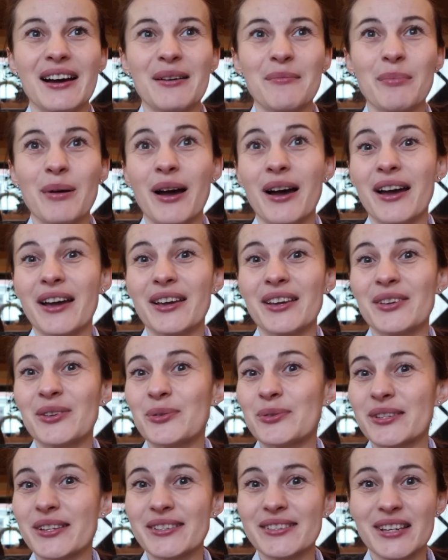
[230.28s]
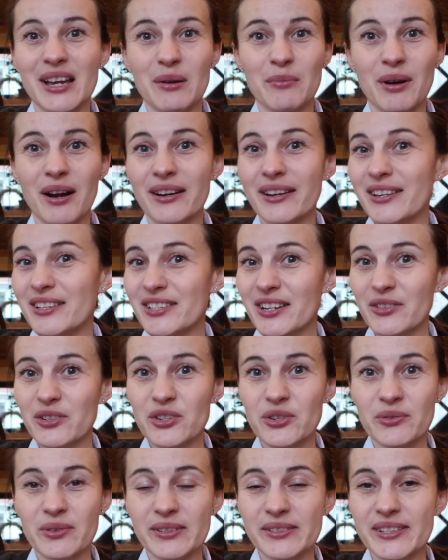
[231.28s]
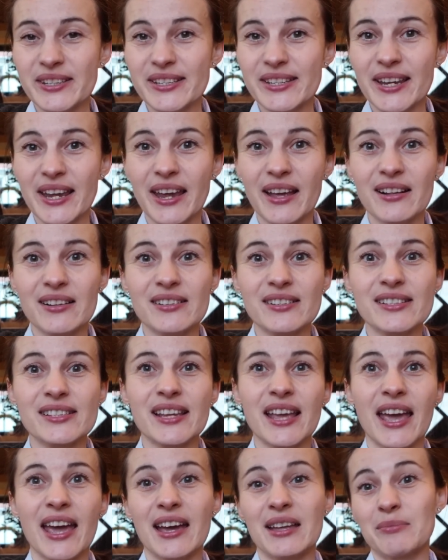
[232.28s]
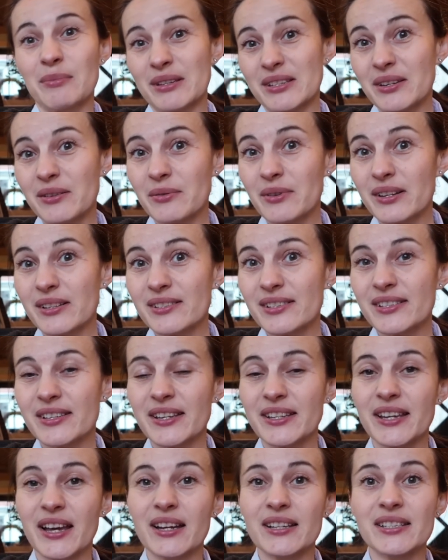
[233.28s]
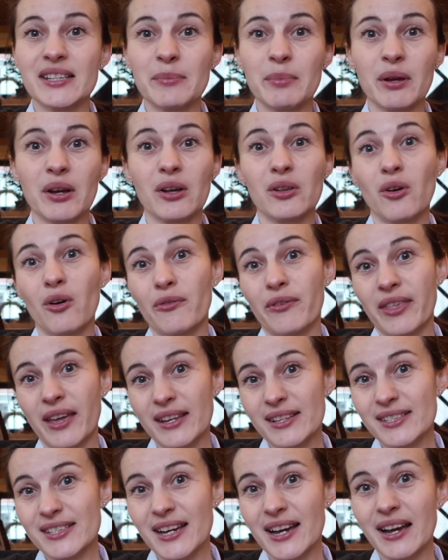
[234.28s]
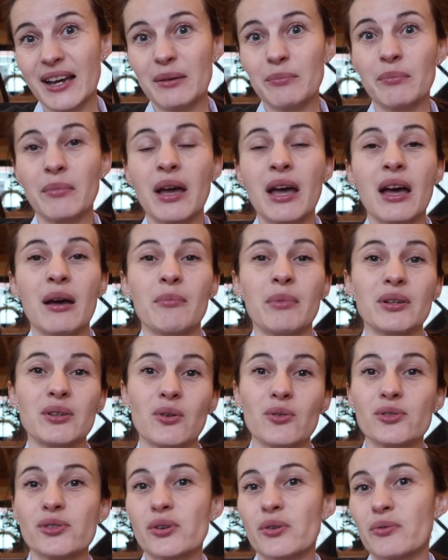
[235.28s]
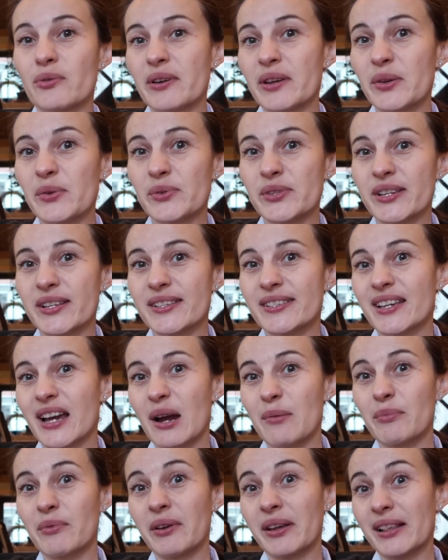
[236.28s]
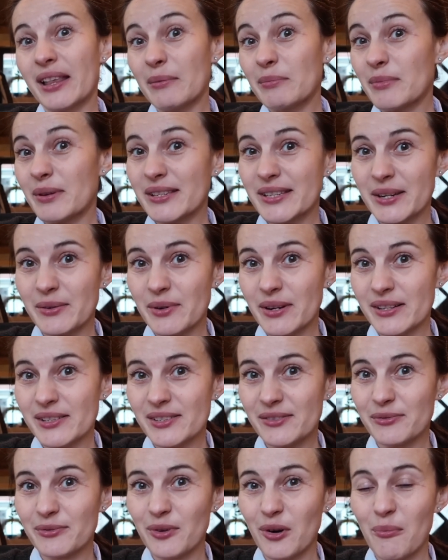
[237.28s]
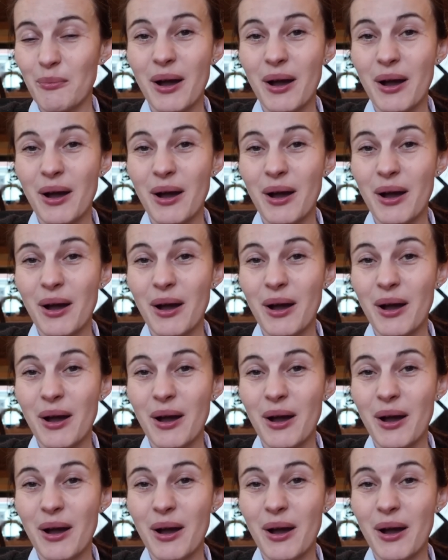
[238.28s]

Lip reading: by using some architectural details and materials that are typical of that time, but also reusing some reclaimed materials from